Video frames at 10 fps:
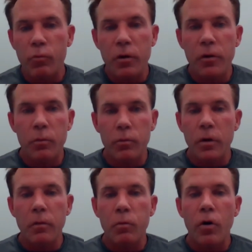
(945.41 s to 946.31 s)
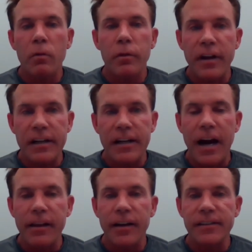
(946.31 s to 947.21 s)
We would work with any
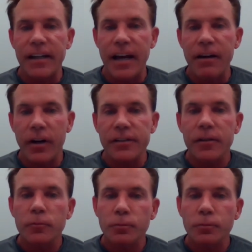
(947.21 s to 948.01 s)
guidelines they gave us.